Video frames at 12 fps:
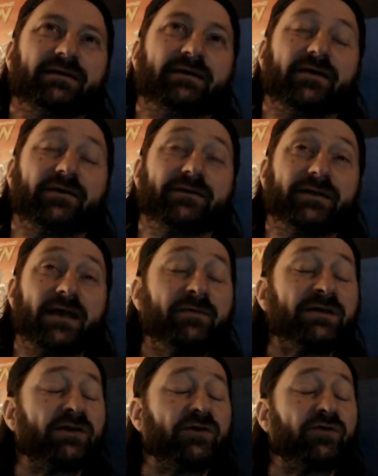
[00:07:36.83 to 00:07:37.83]
You know, that was a
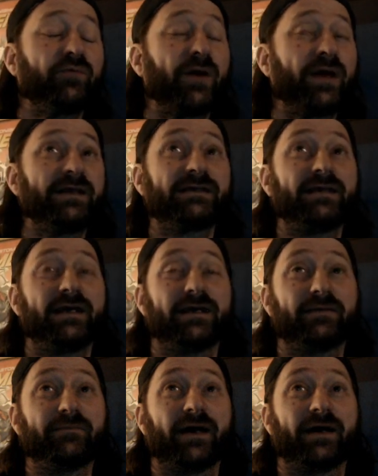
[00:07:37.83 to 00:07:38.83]
great
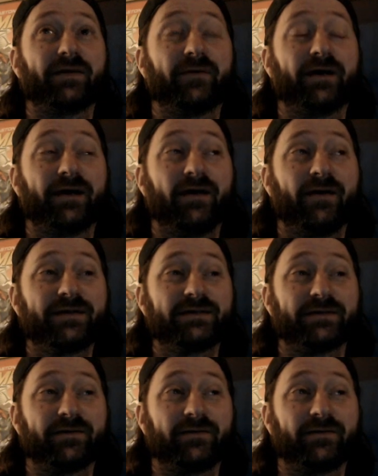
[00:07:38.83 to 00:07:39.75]
scene, by the way, also.